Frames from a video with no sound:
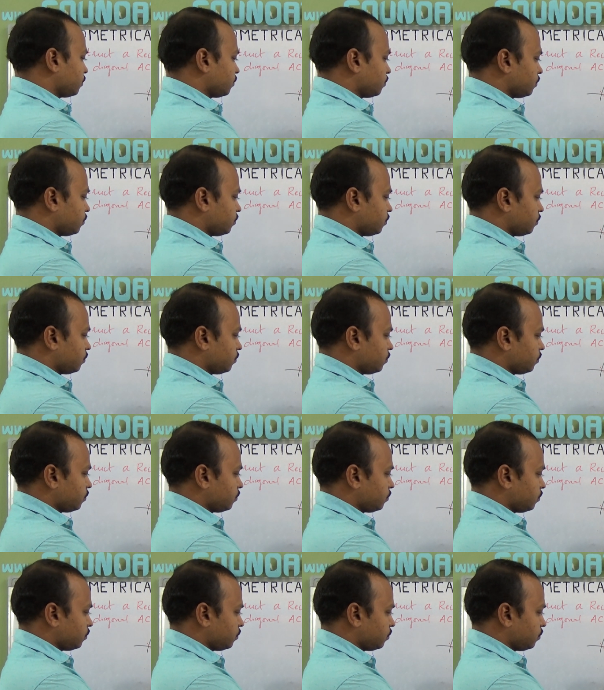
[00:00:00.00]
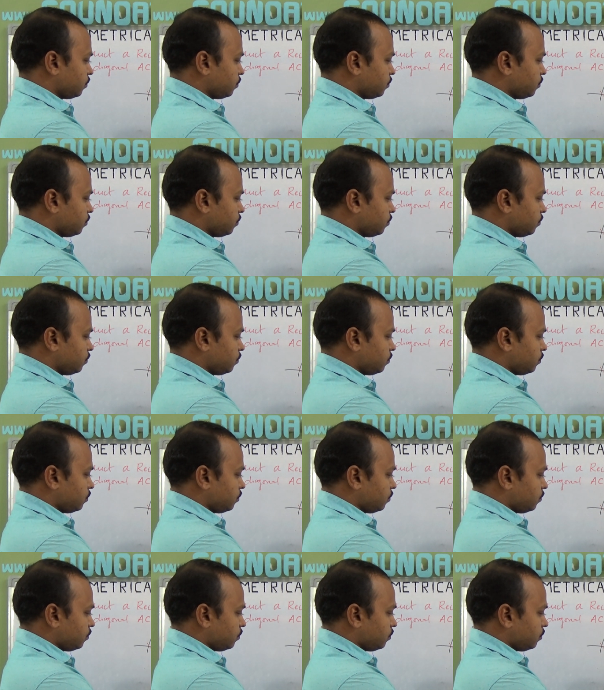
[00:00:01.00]

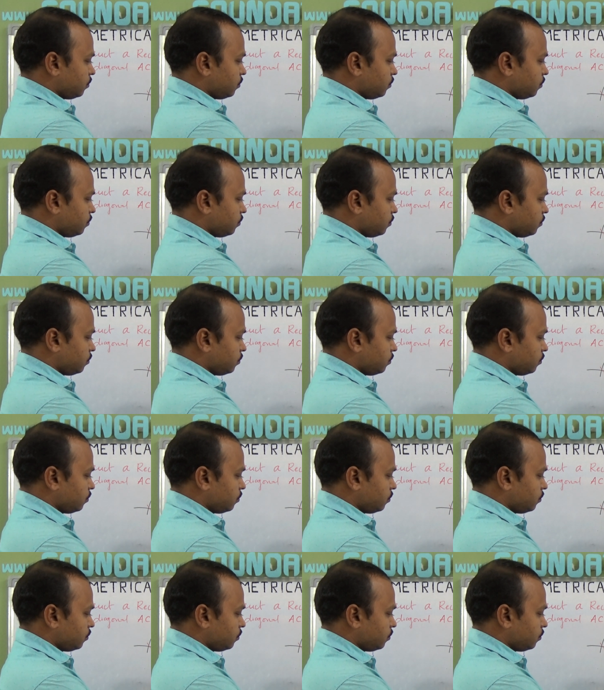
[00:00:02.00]
(silence)